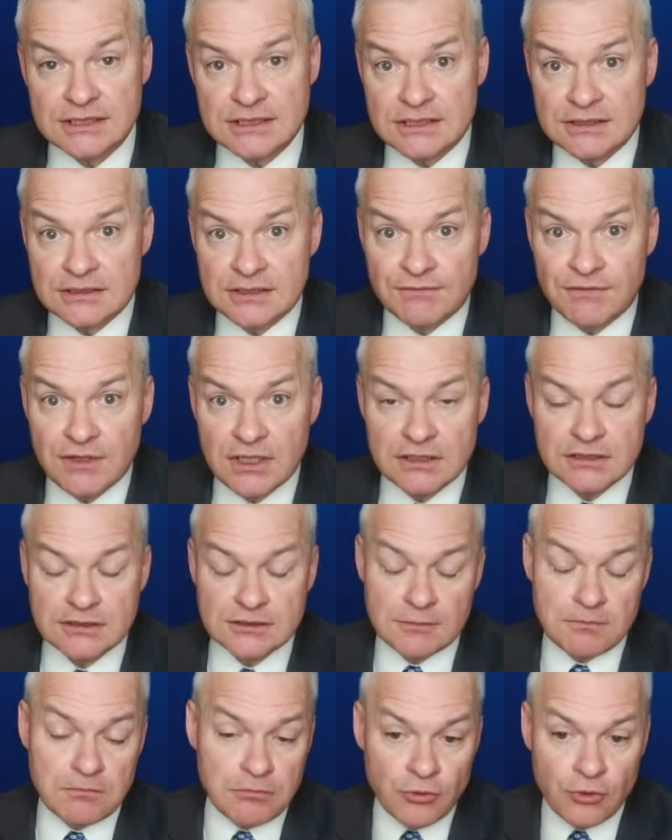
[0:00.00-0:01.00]
This is the
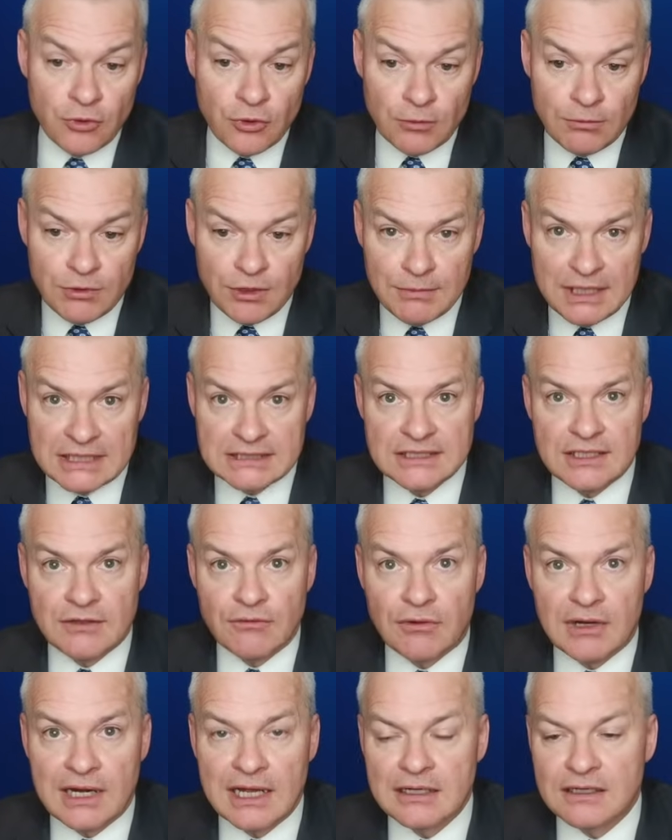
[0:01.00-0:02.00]
first problematic
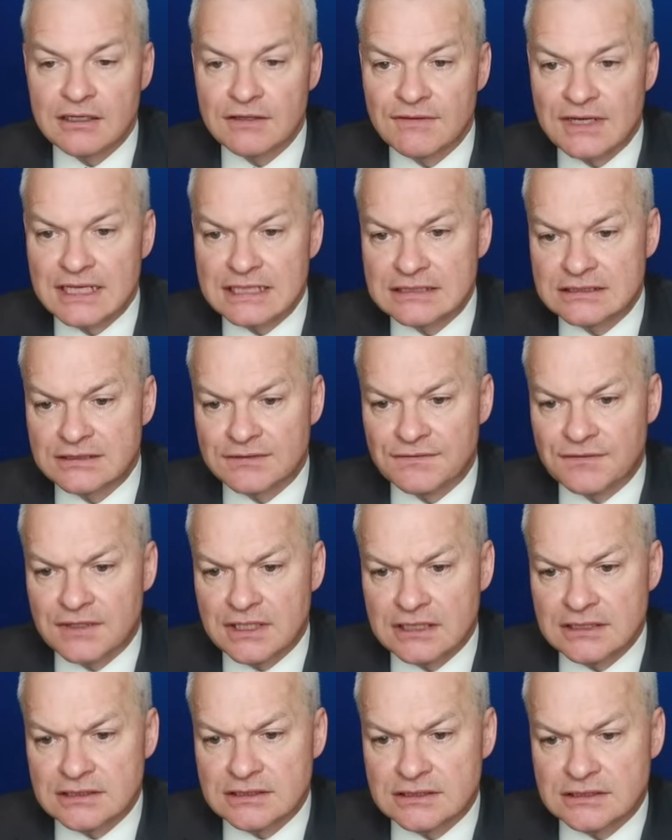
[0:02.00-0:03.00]
rack I've had to
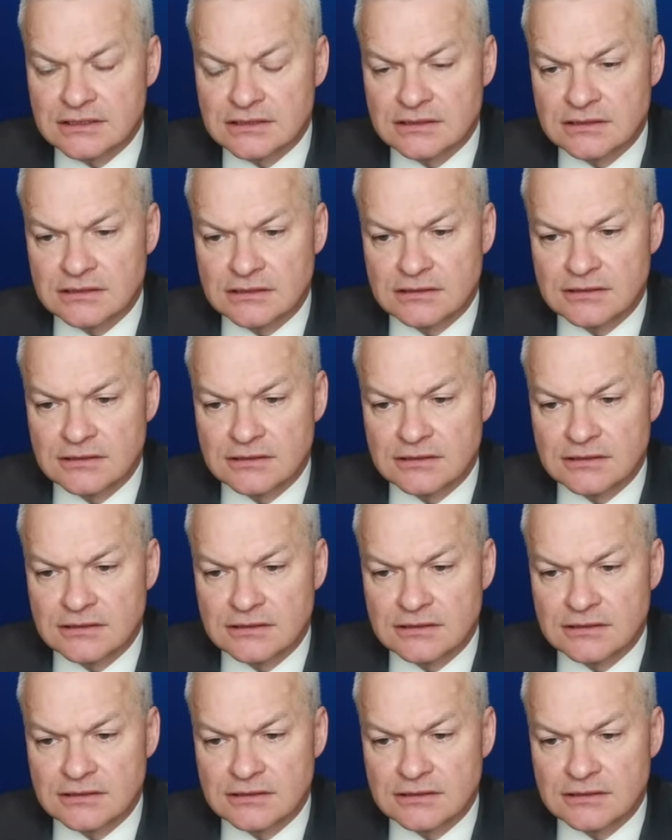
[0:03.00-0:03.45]
face.